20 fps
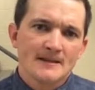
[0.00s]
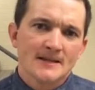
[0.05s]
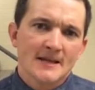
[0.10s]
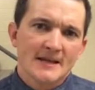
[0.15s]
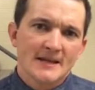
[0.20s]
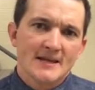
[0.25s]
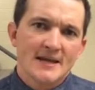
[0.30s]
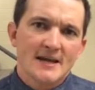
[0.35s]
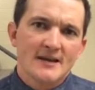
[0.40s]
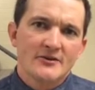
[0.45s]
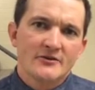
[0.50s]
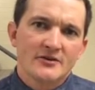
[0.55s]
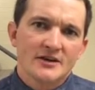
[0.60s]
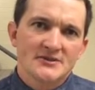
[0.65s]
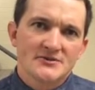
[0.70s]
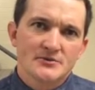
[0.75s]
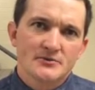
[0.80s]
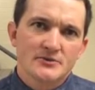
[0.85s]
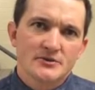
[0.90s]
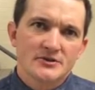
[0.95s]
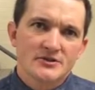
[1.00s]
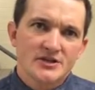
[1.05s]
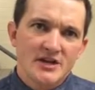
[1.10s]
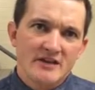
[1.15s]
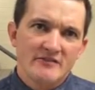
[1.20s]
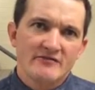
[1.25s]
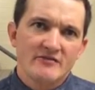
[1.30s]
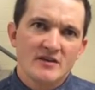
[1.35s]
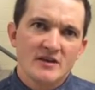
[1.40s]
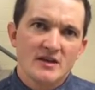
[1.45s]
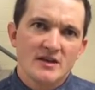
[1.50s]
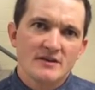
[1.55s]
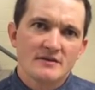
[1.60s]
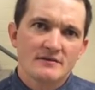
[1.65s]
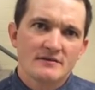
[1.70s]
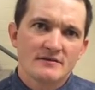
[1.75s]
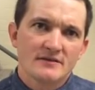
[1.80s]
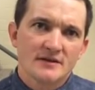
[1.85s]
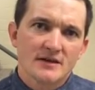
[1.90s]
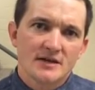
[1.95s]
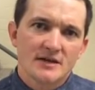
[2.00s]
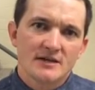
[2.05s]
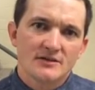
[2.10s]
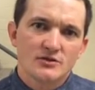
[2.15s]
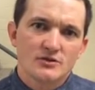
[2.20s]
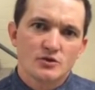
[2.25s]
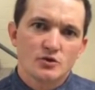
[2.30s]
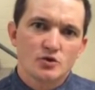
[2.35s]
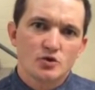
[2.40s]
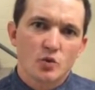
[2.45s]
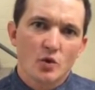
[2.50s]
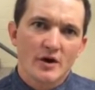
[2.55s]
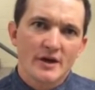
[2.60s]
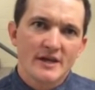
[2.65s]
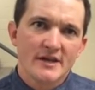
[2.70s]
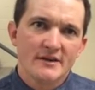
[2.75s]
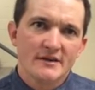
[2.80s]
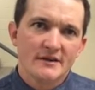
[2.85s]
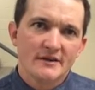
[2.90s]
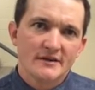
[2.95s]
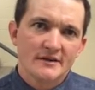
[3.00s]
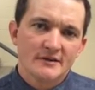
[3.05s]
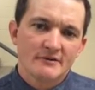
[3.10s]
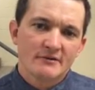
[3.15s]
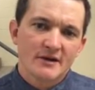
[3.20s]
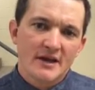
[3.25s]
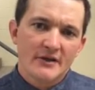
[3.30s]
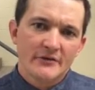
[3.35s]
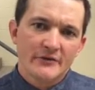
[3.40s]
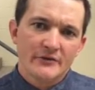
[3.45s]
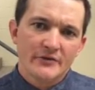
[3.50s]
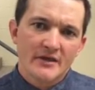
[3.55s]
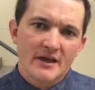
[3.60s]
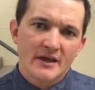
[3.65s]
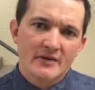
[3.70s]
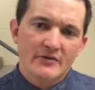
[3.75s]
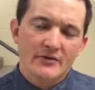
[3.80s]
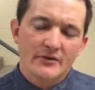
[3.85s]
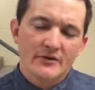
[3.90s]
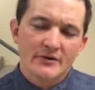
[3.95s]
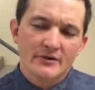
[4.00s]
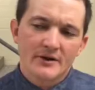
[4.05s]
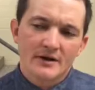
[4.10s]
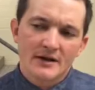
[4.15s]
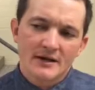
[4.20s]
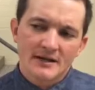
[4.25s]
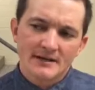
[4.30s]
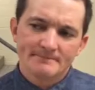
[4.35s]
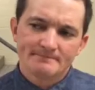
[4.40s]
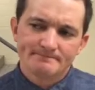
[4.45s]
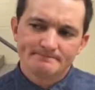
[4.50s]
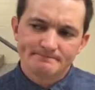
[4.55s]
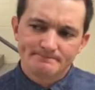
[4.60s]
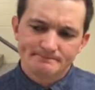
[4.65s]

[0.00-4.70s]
let Caden wrestle their JV 220 rather than their